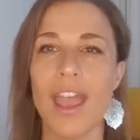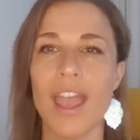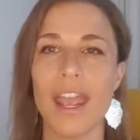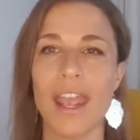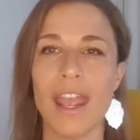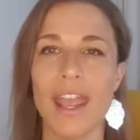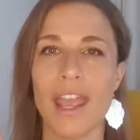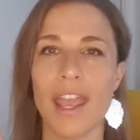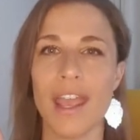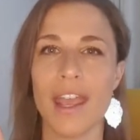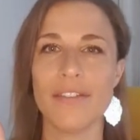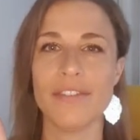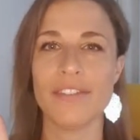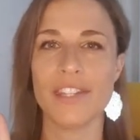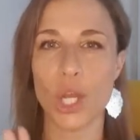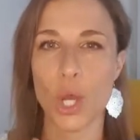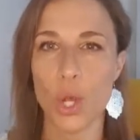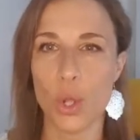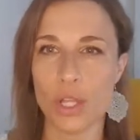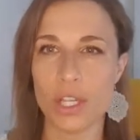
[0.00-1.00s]
and
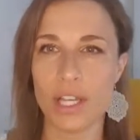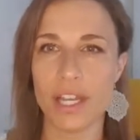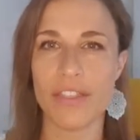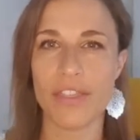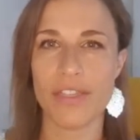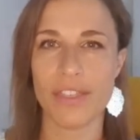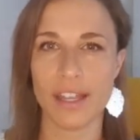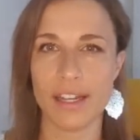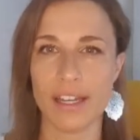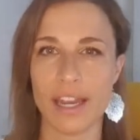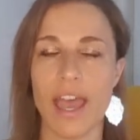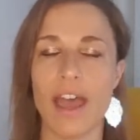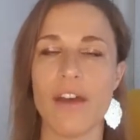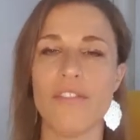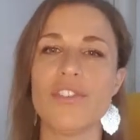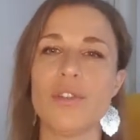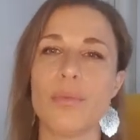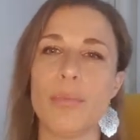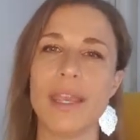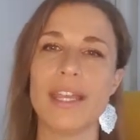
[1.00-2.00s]
the only thing they
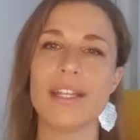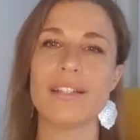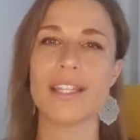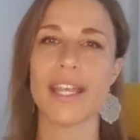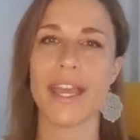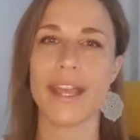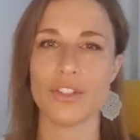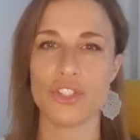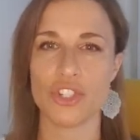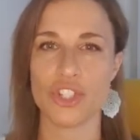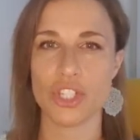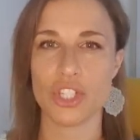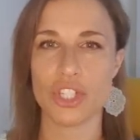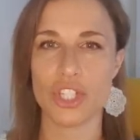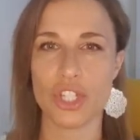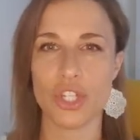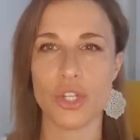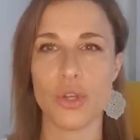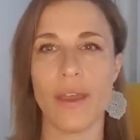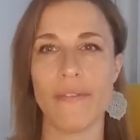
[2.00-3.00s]
have to pay attention
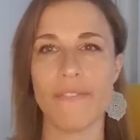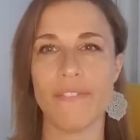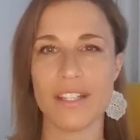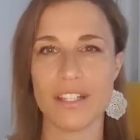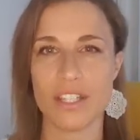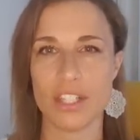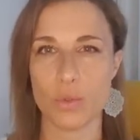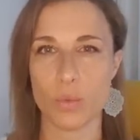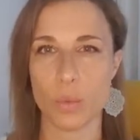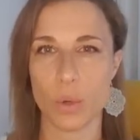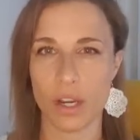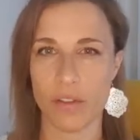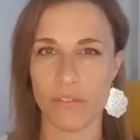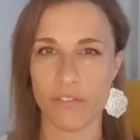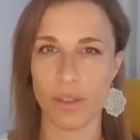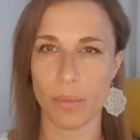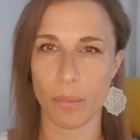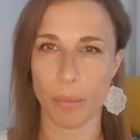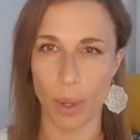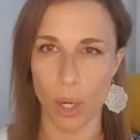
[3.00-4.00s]
to, and this is one of
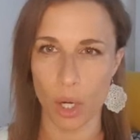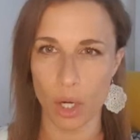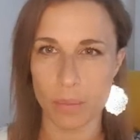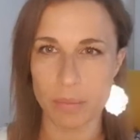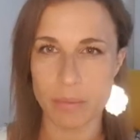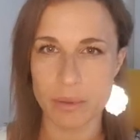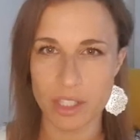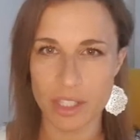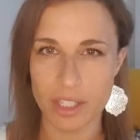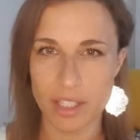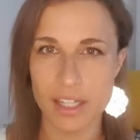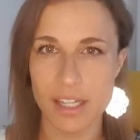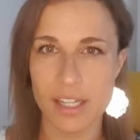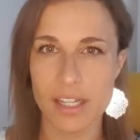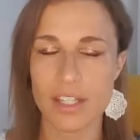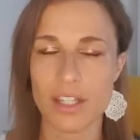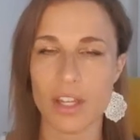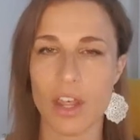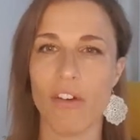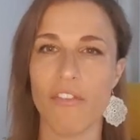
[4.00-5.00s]
the
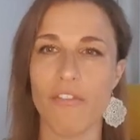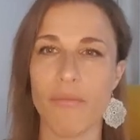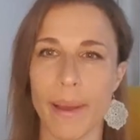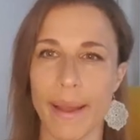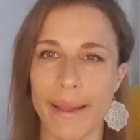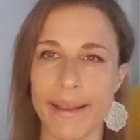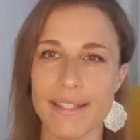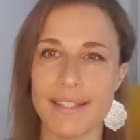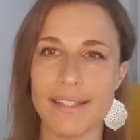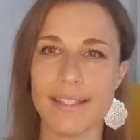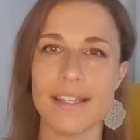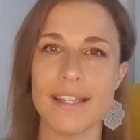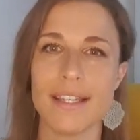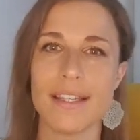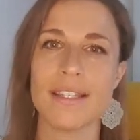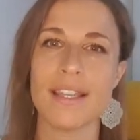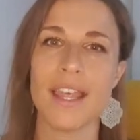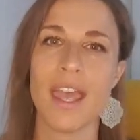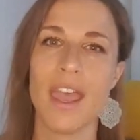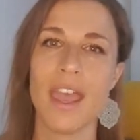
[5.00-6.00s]
purposes of
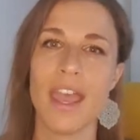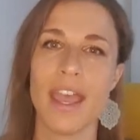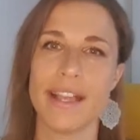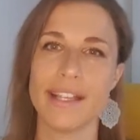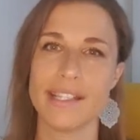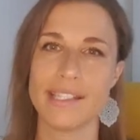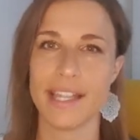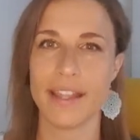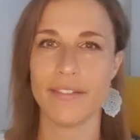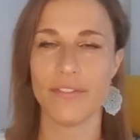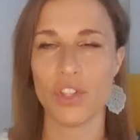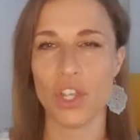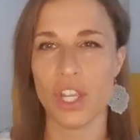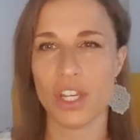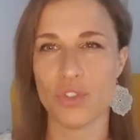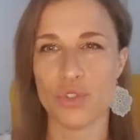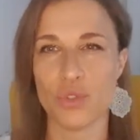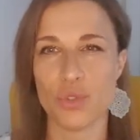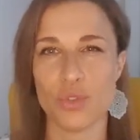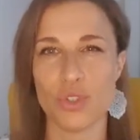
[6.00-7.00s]
Pisces, is that they
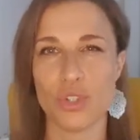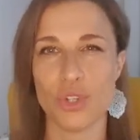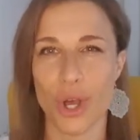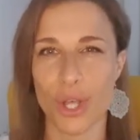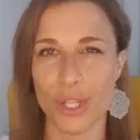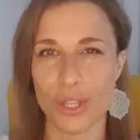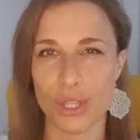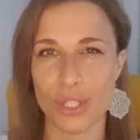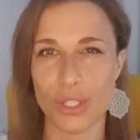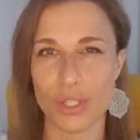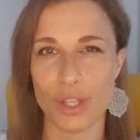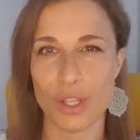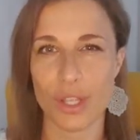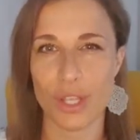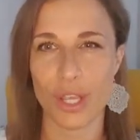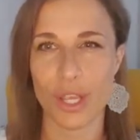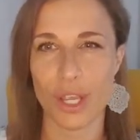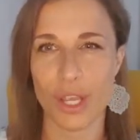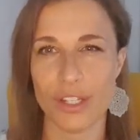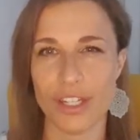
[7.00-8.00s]
do not,
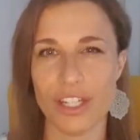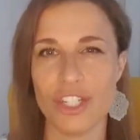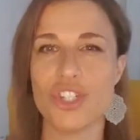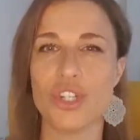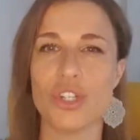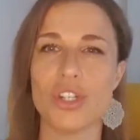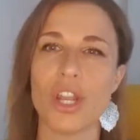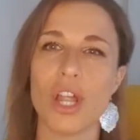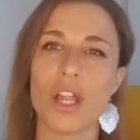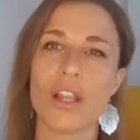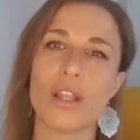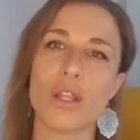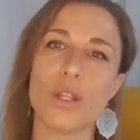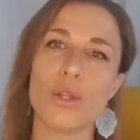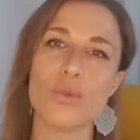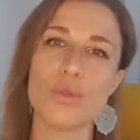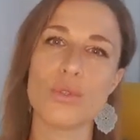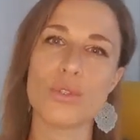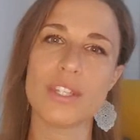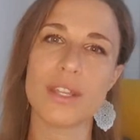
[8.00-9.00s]
uh, they should not
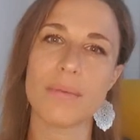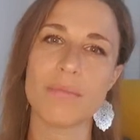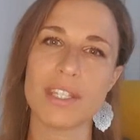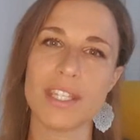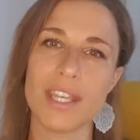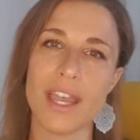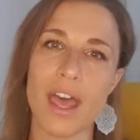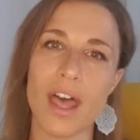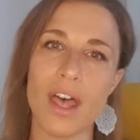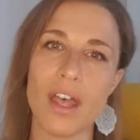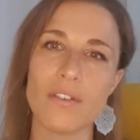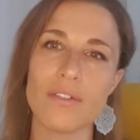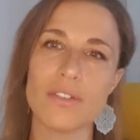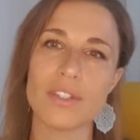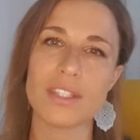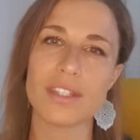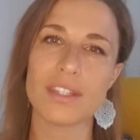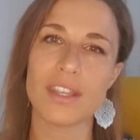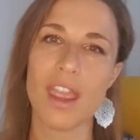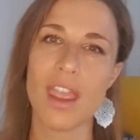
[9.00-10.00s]
lose
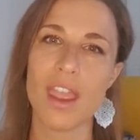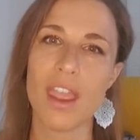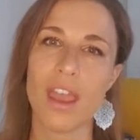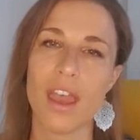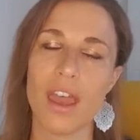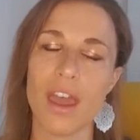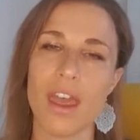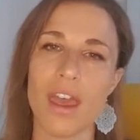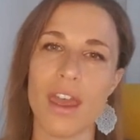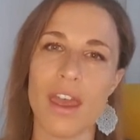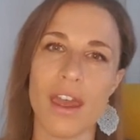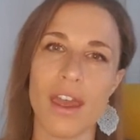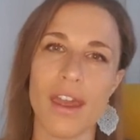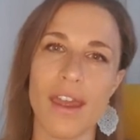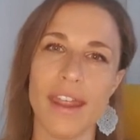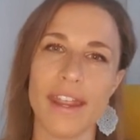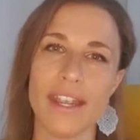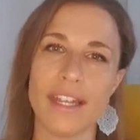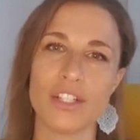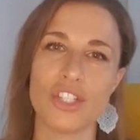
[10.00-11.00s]
themselves
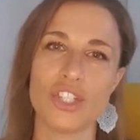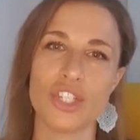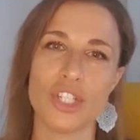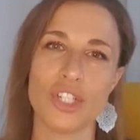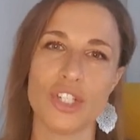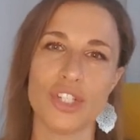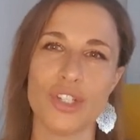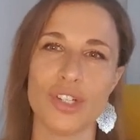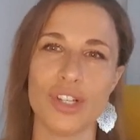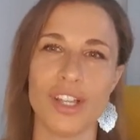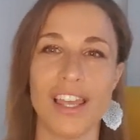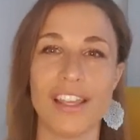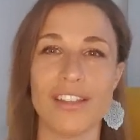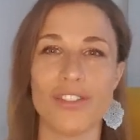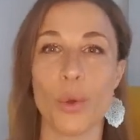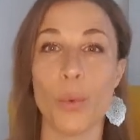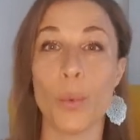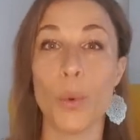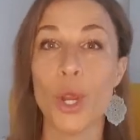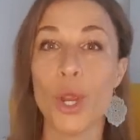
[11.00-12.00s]
uh, into like
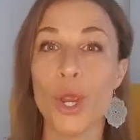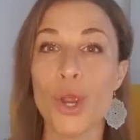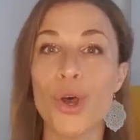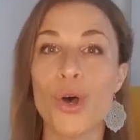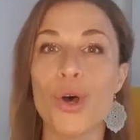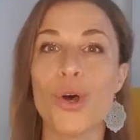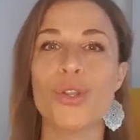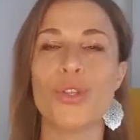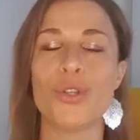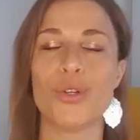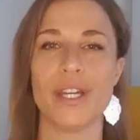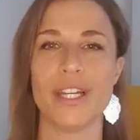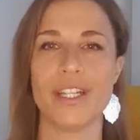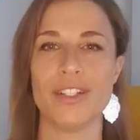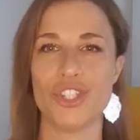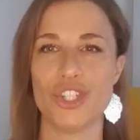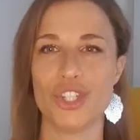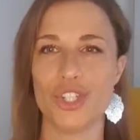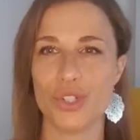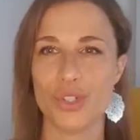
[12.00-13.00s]
the world or
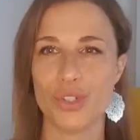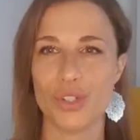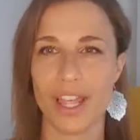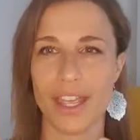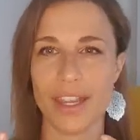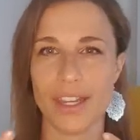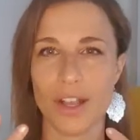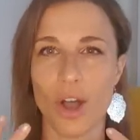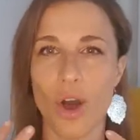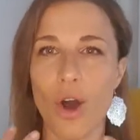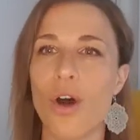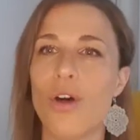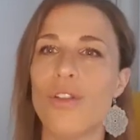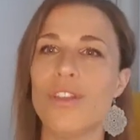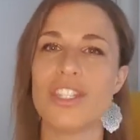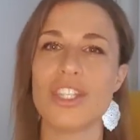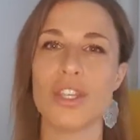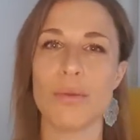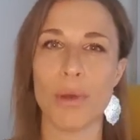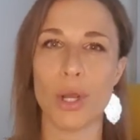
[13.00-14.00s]
into like all
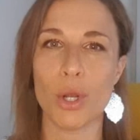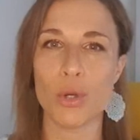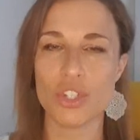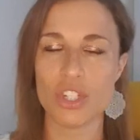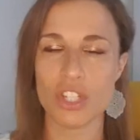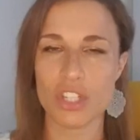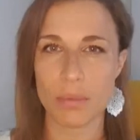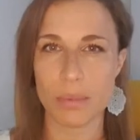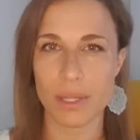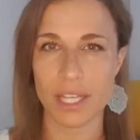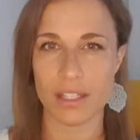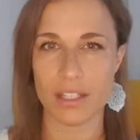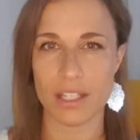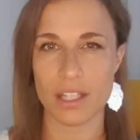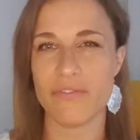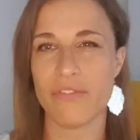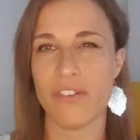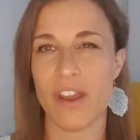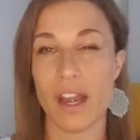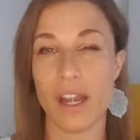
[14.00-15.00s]
these emotions because
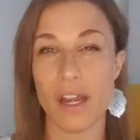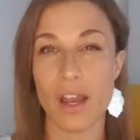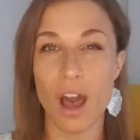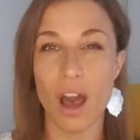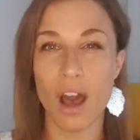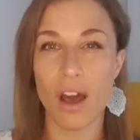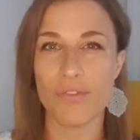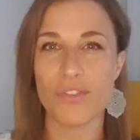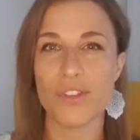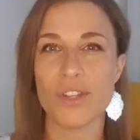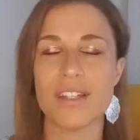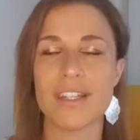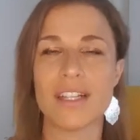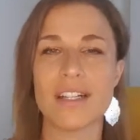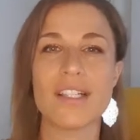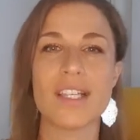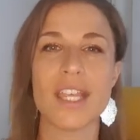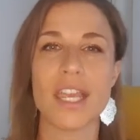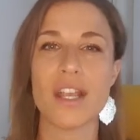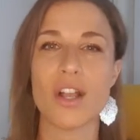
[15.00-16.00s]
very often they
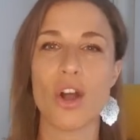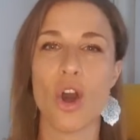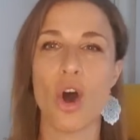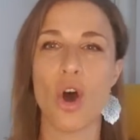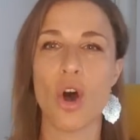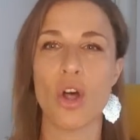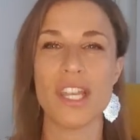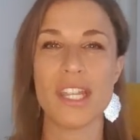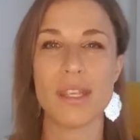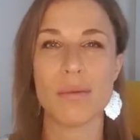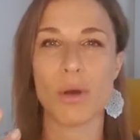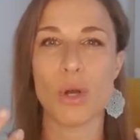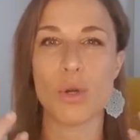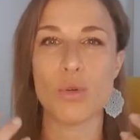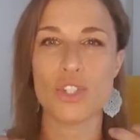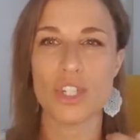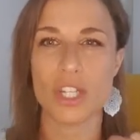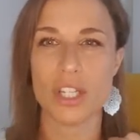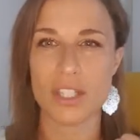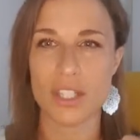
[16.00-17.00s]
take on
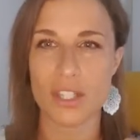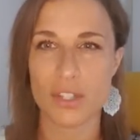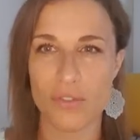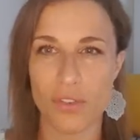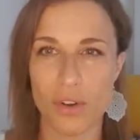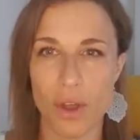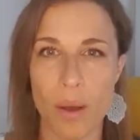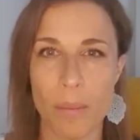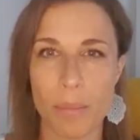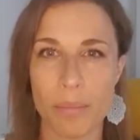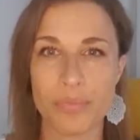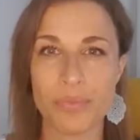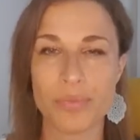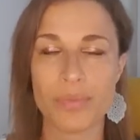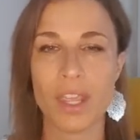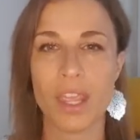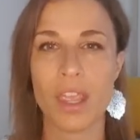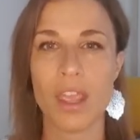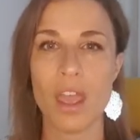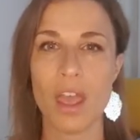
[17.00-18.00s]
emotions from
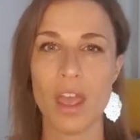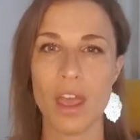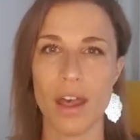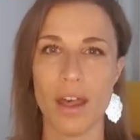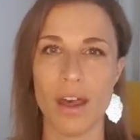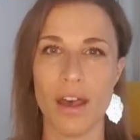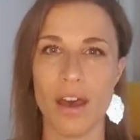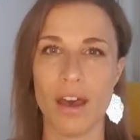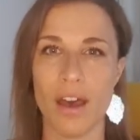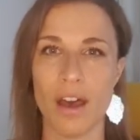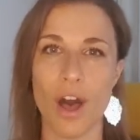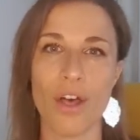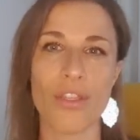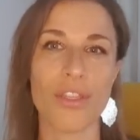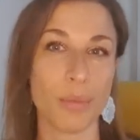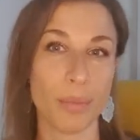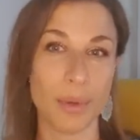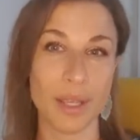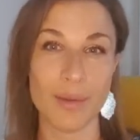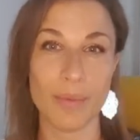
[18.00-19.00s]
uh, other
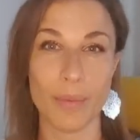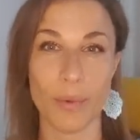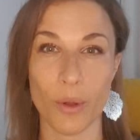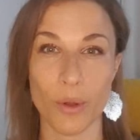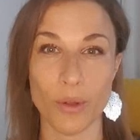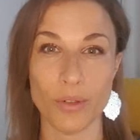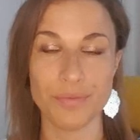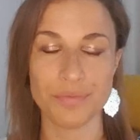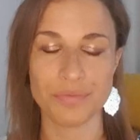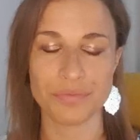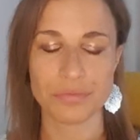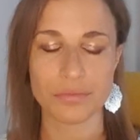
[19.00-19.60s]
people